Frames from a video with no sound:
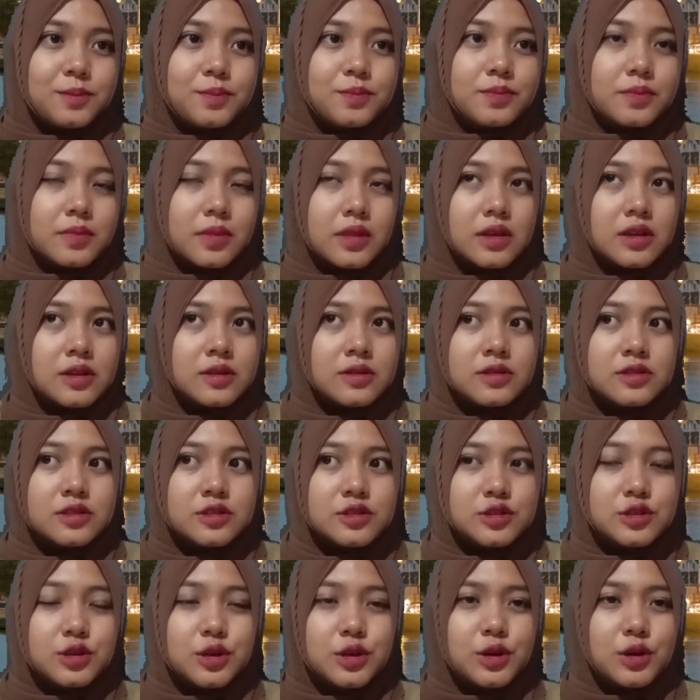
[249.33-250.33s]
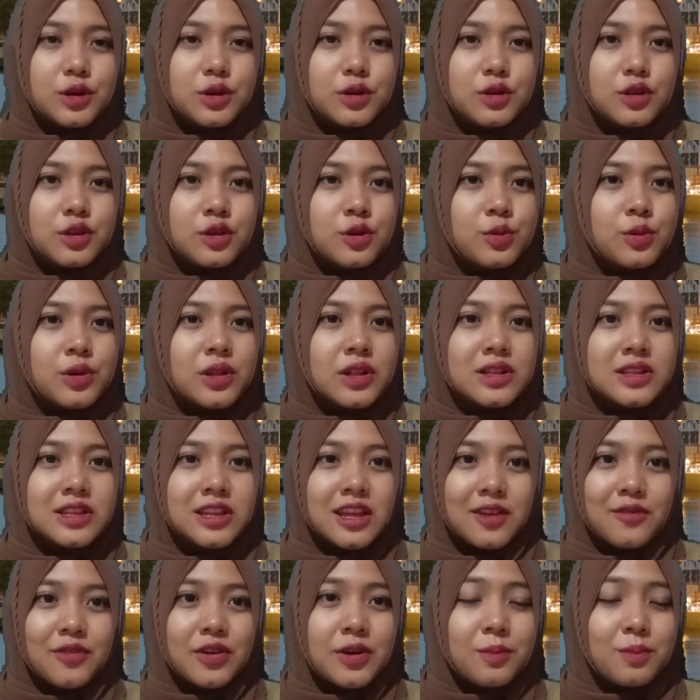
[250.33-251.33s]
so you will never
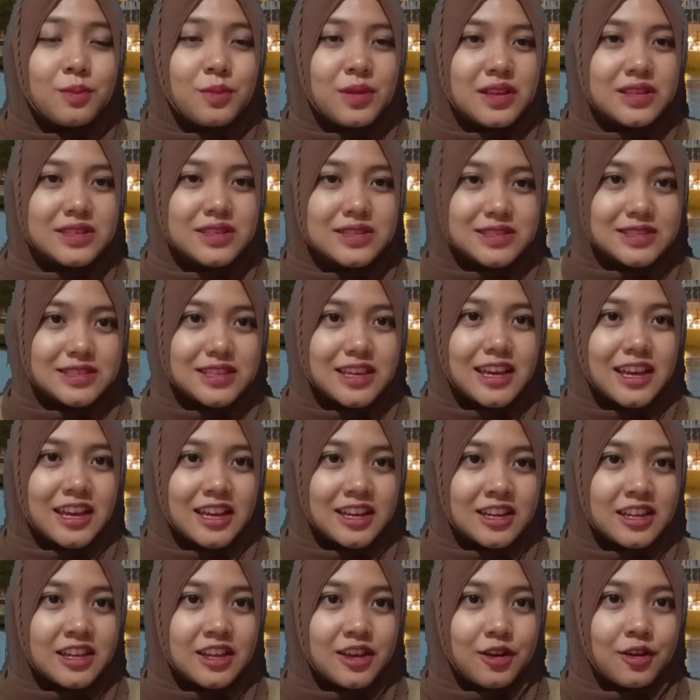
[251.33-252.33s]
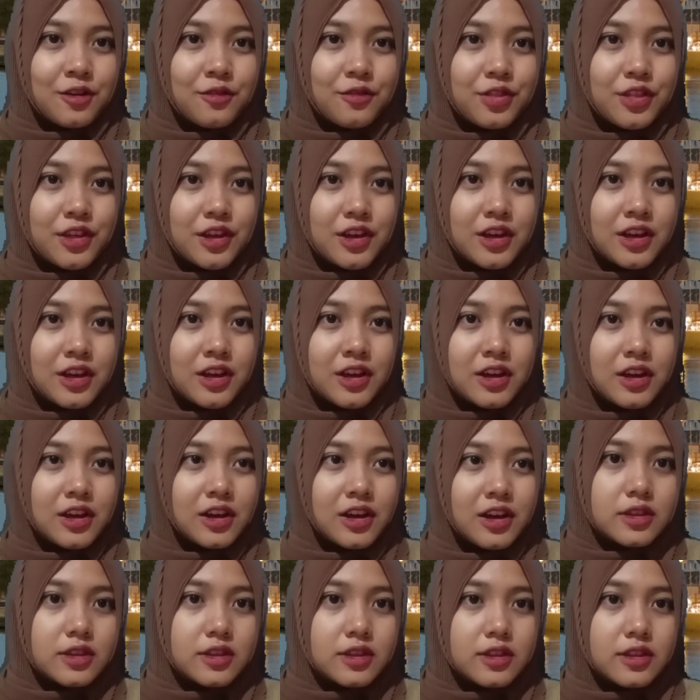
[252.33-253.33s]
miss any of the
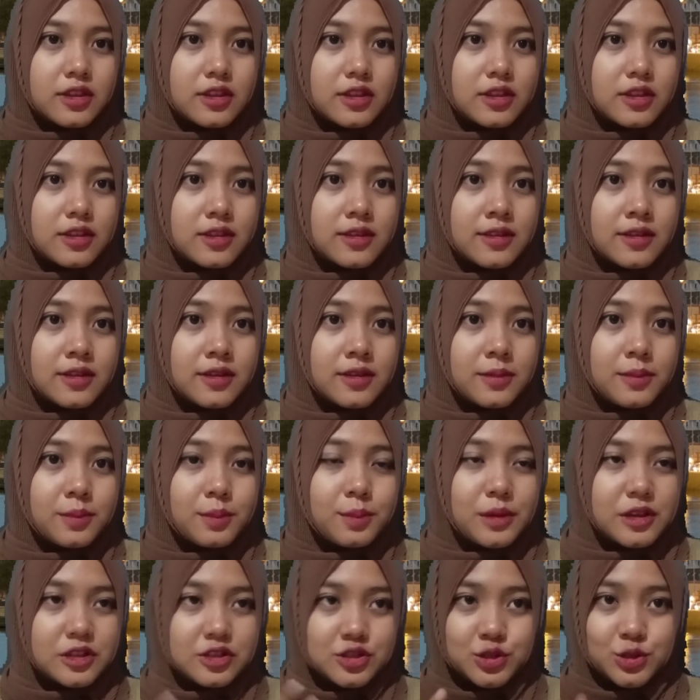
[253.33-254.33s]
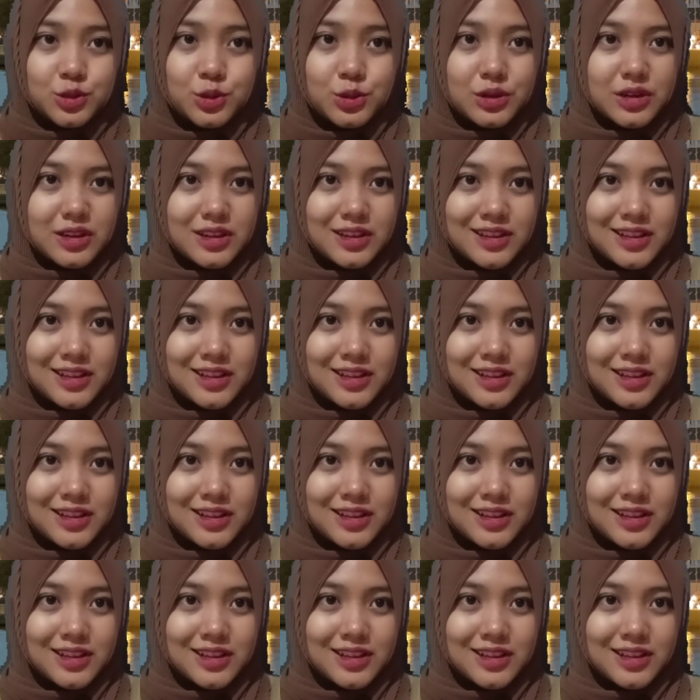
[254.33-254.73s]
material.